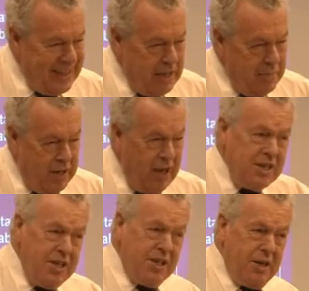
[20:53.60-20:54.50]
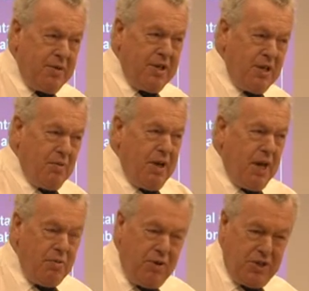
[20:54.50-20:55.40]
But I'd interpreted it in the way
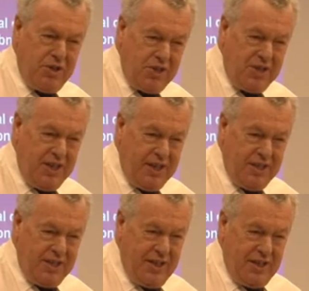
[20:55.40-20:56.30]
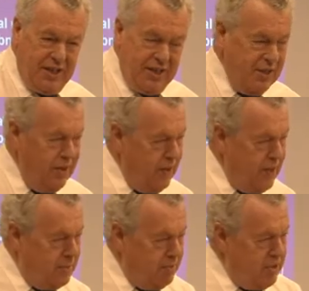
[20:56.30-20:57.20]
I wanted to see it. So
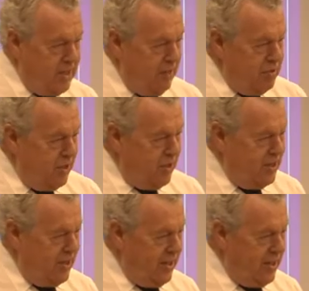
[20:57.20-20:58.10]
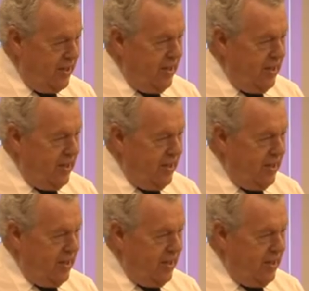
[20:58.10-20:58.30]
it's perception, isn't it?